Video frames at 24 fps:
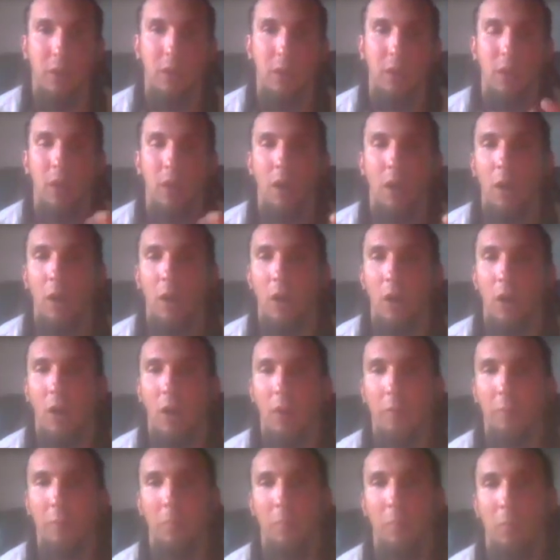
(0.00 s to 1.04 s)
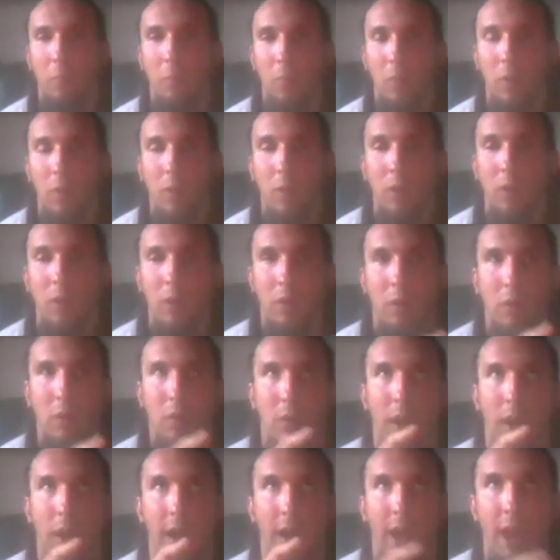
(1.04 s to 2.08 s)
Um, I
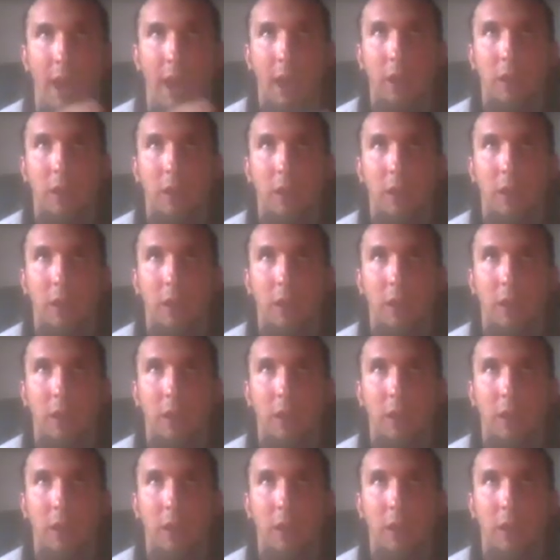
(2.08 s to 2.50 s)
hated